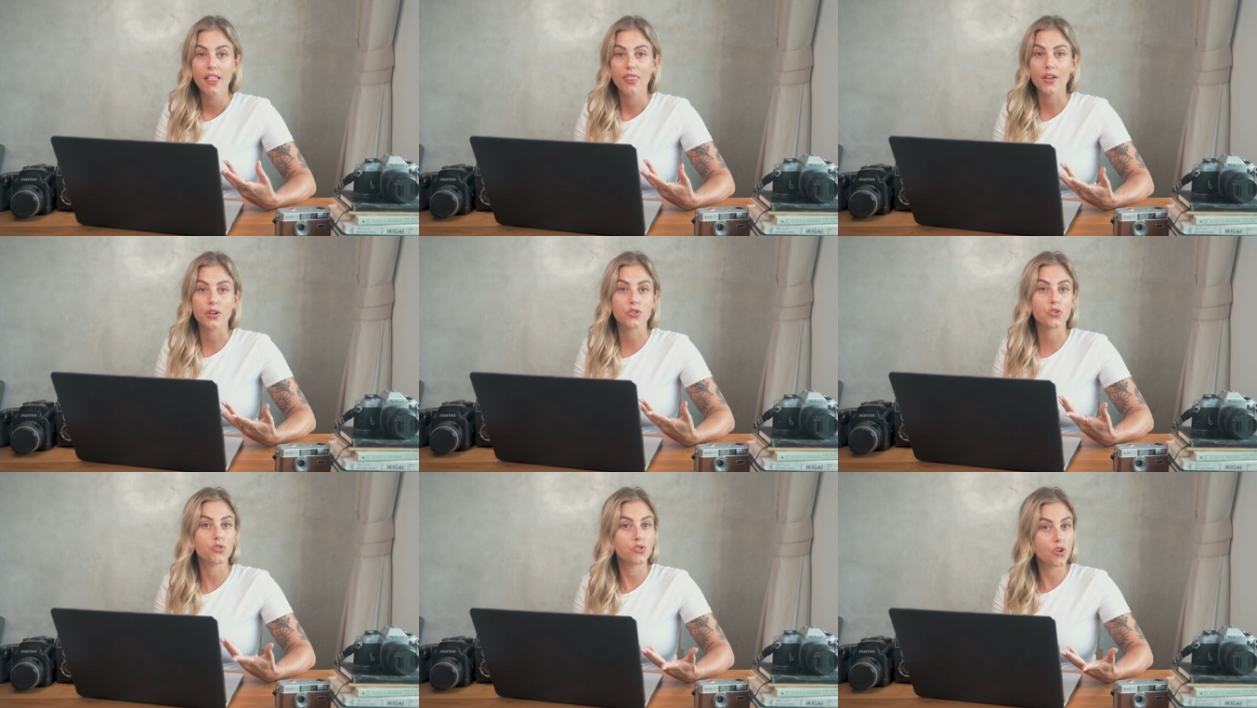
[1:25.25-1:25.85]

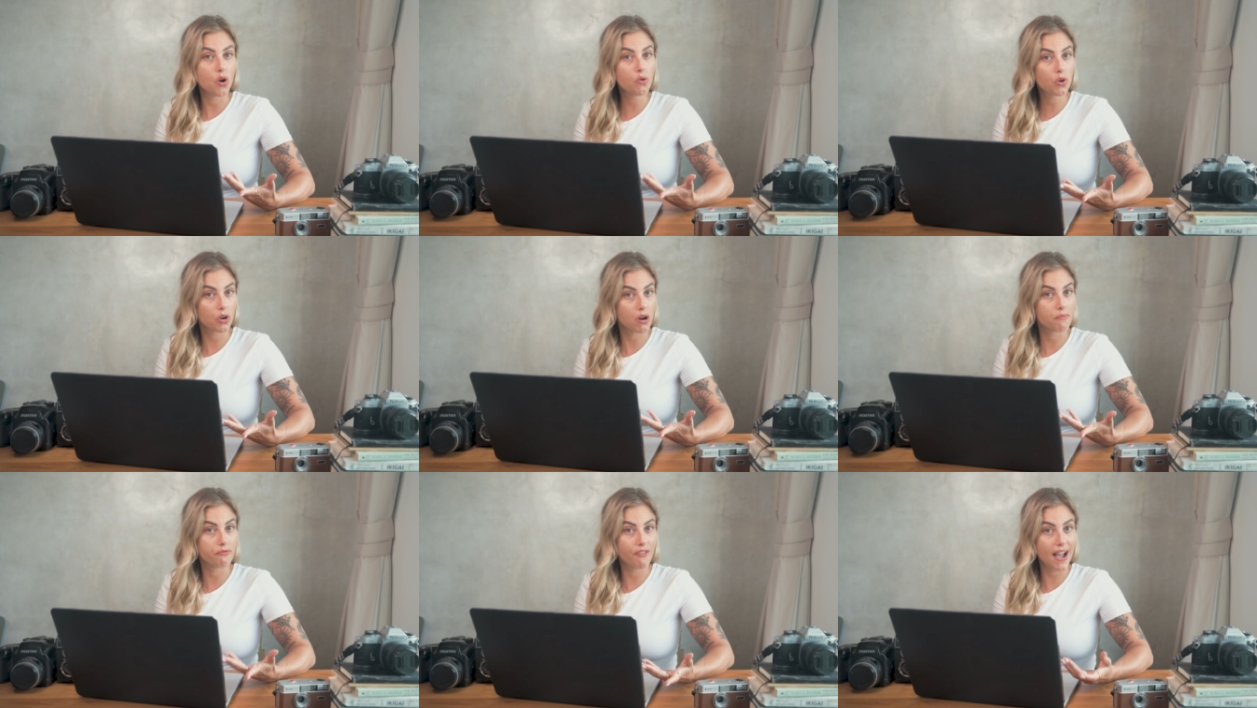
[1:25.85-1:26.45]
there's no
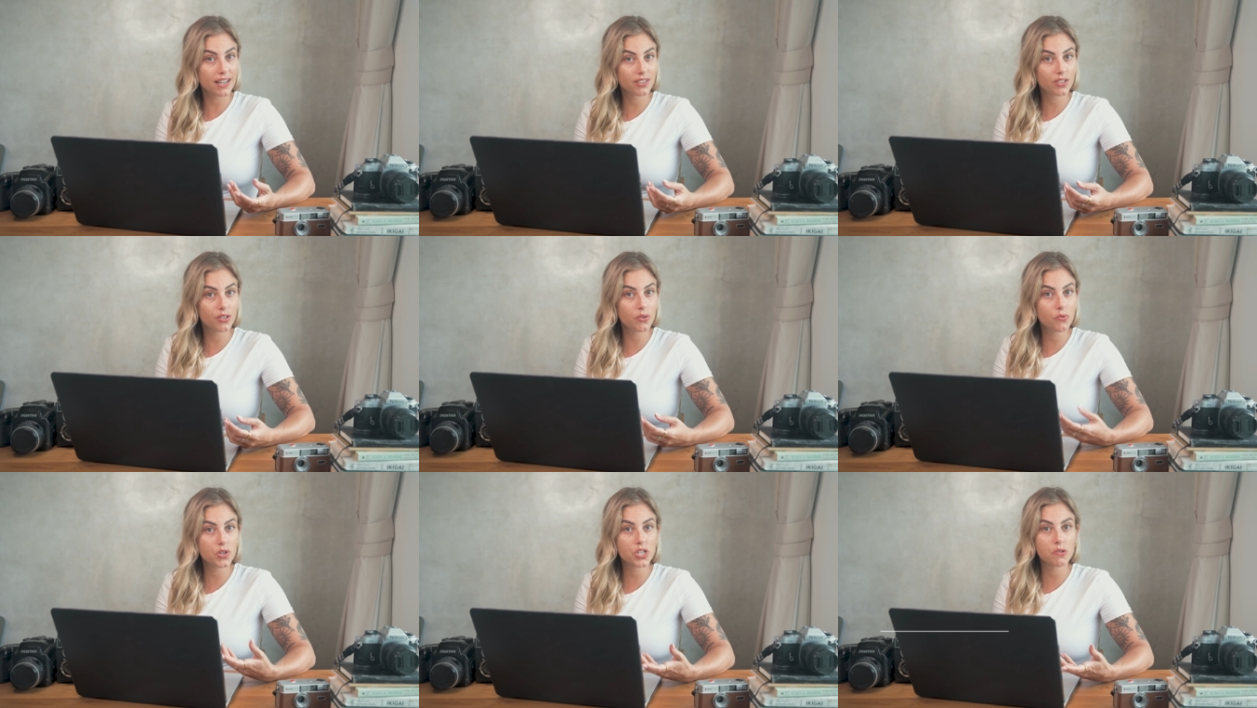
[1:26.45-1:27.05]
crop
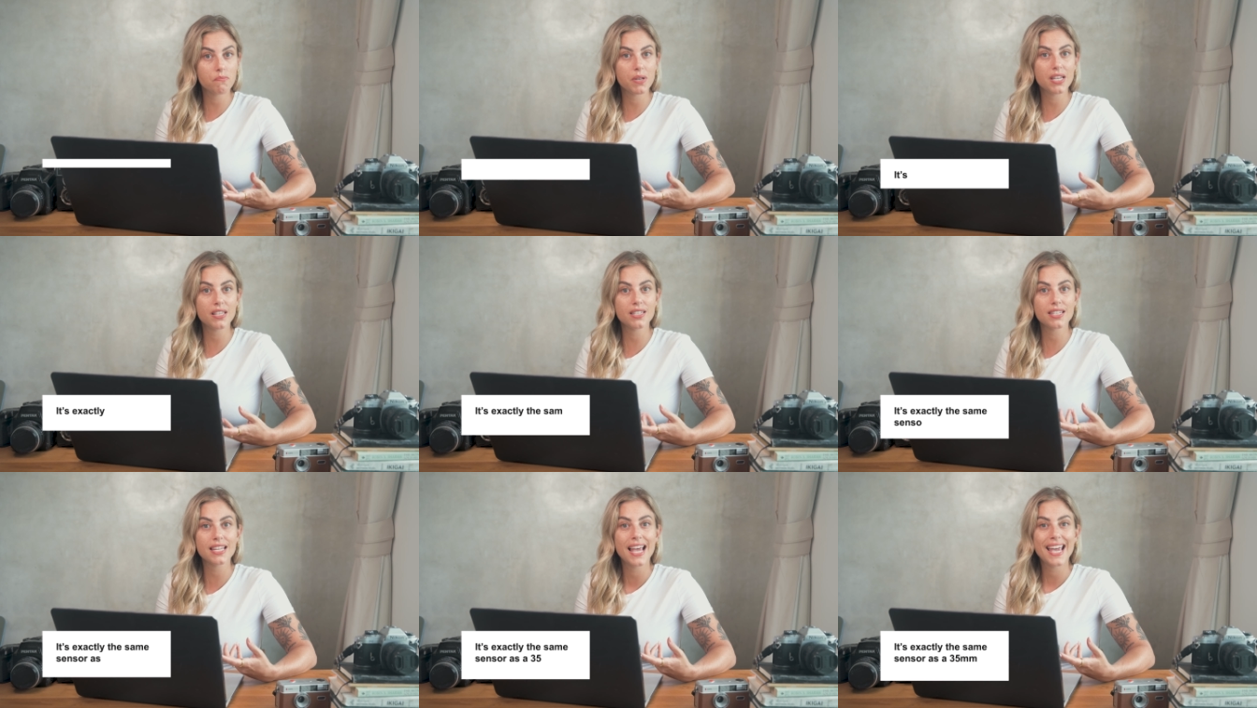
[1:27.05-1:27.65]
factor, which
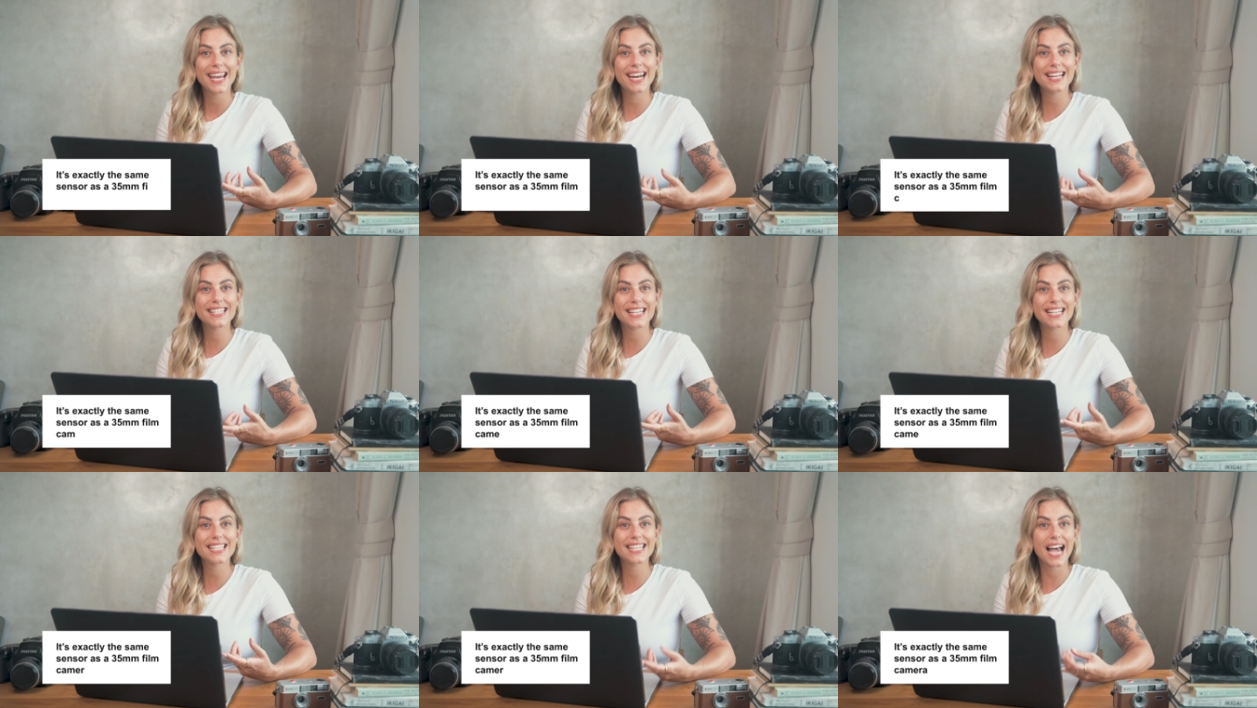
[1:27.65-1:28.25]
means it
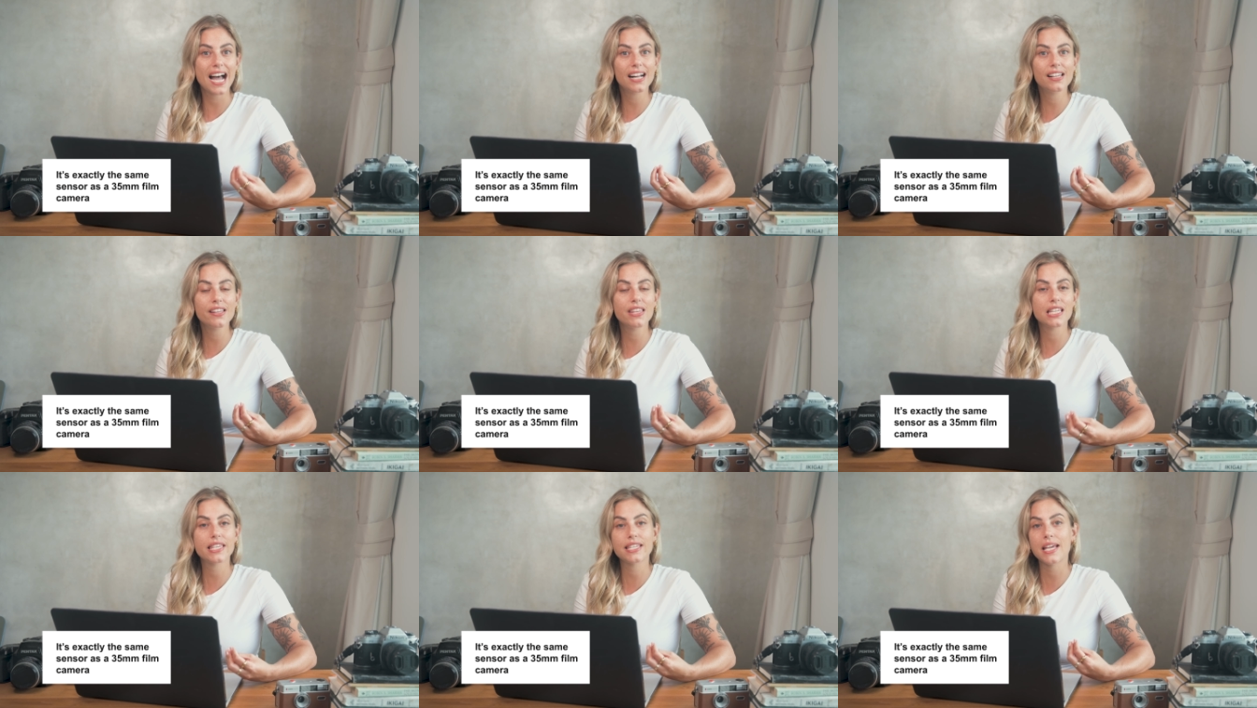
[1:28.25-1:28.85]
is
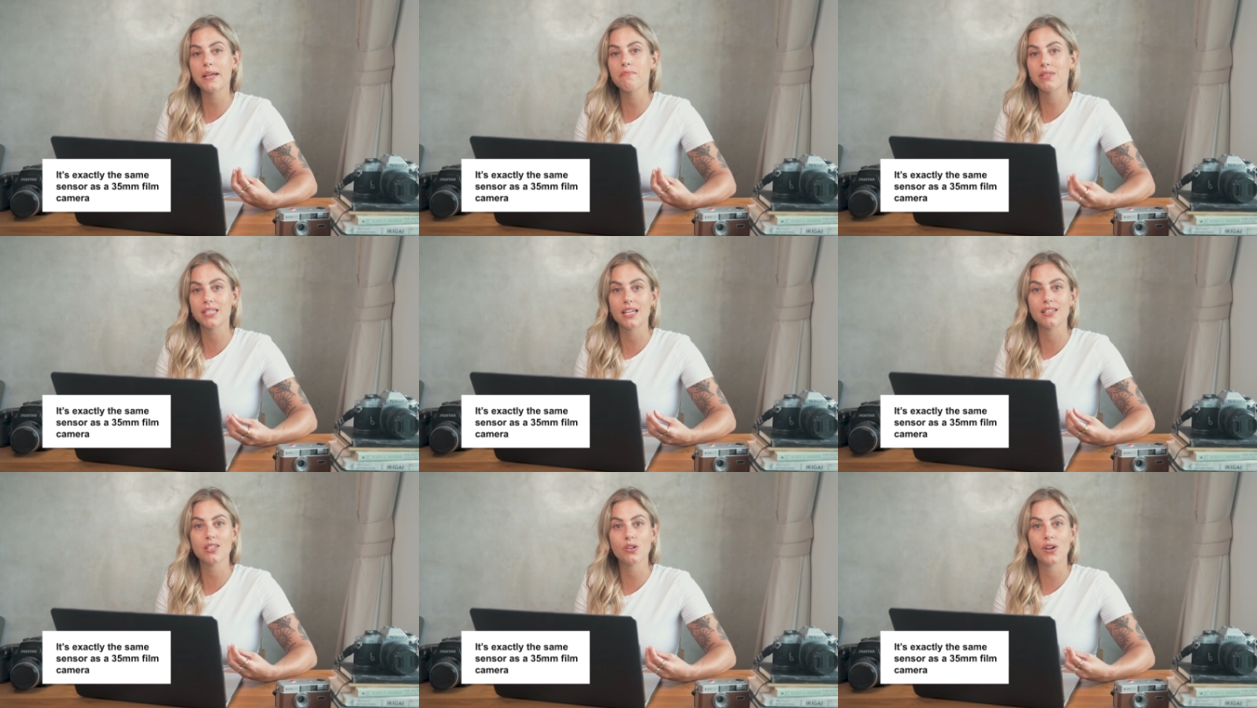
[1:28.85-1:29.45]
exactly the same
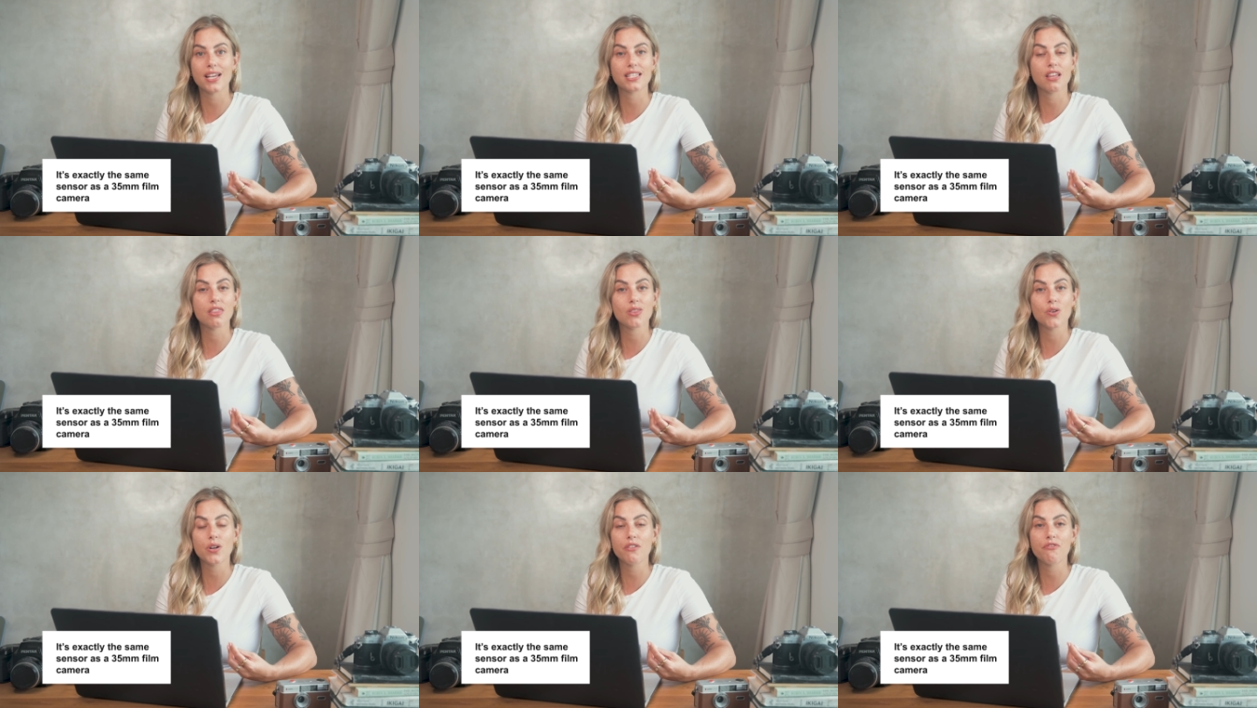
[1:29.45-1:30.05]
sensor as a
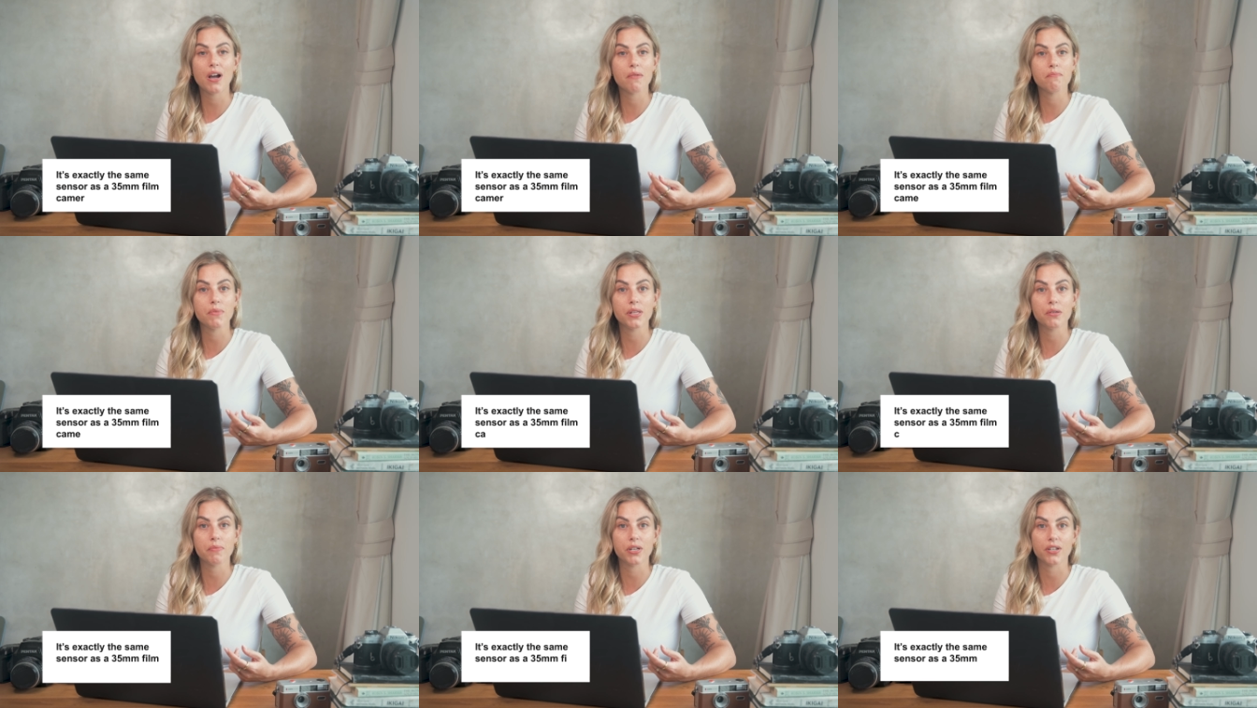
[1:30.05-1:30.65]

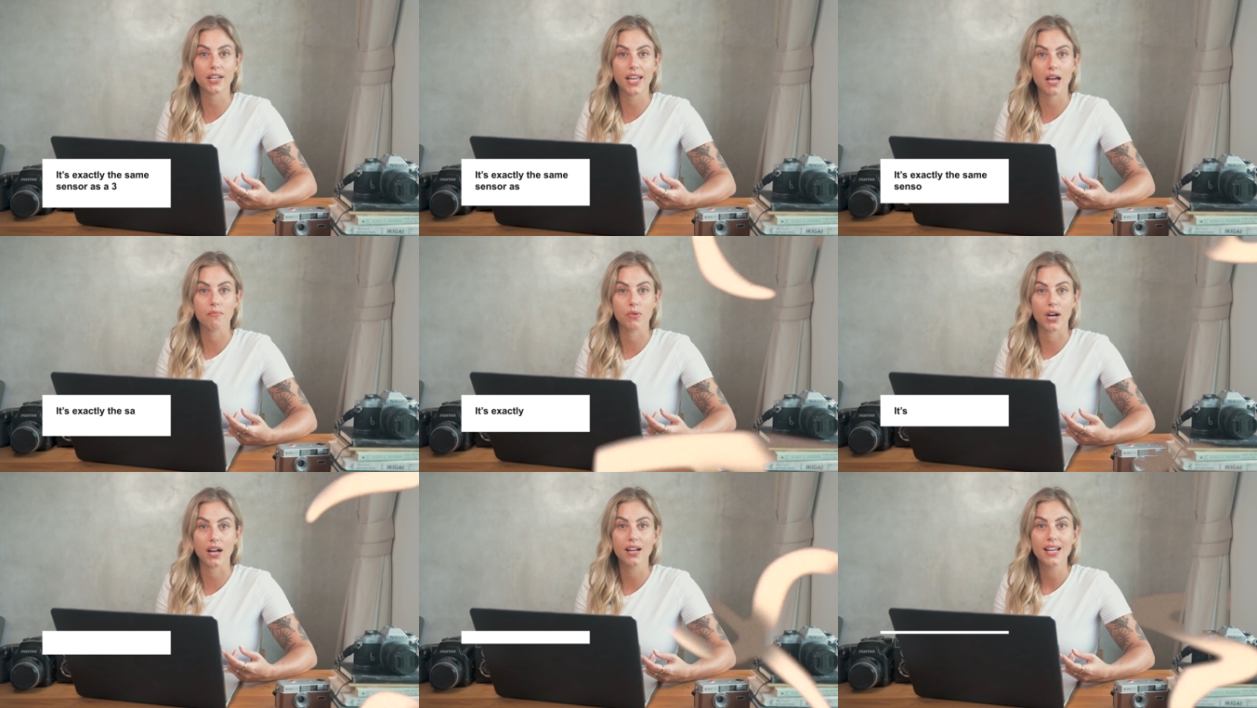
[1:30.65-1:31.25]
35mm
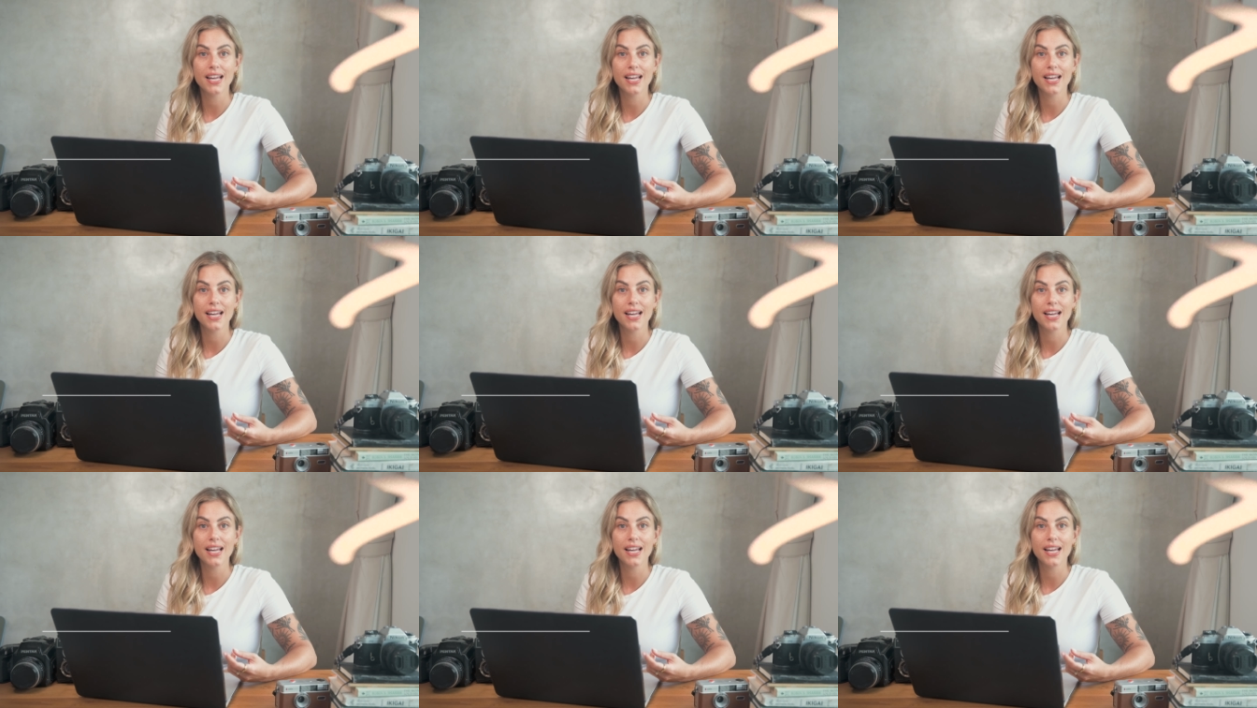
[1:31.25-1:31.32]
camera,